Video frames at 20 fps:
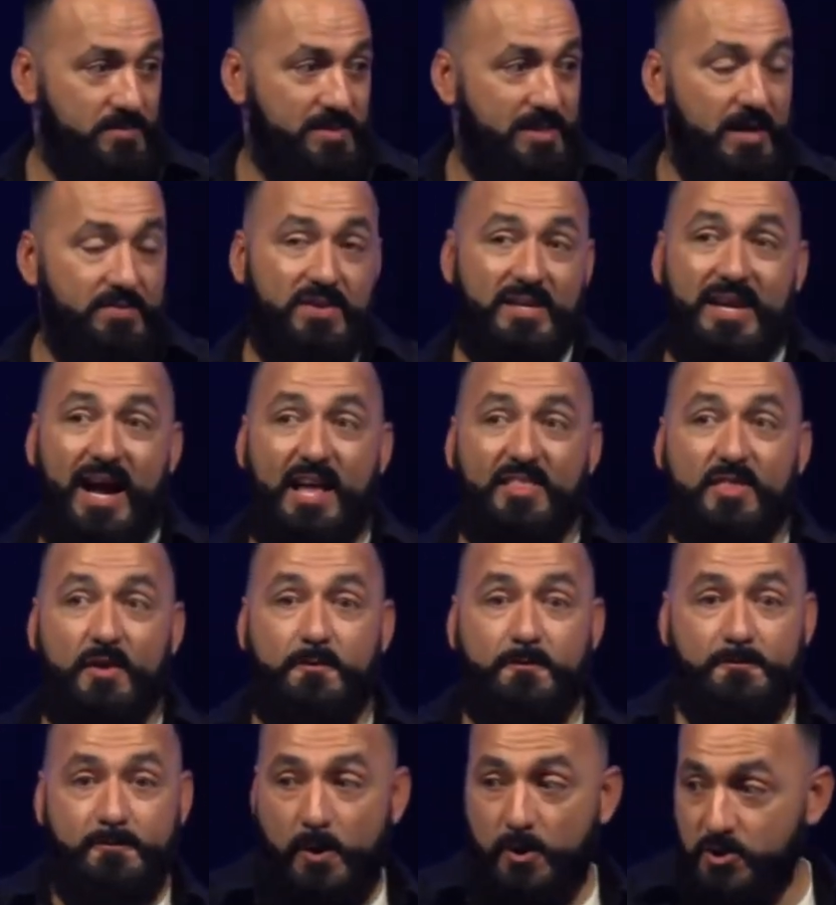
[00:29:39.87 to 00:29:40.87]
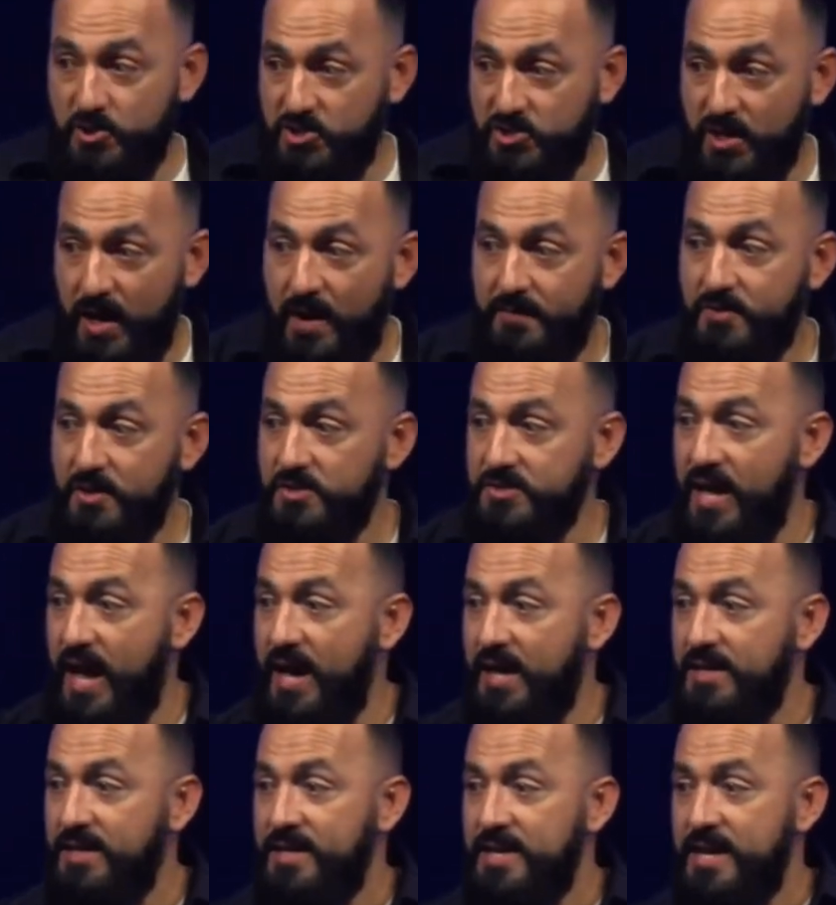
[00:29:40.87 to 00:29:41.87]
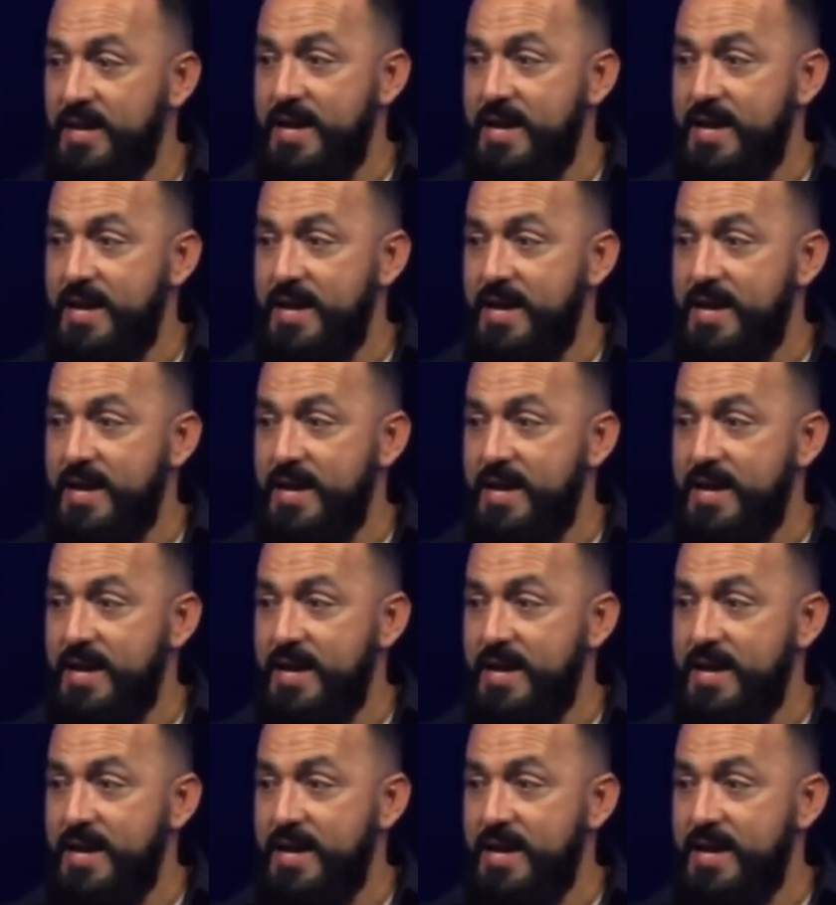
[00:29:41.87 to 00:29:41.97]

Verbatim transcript: giving God the first of your day,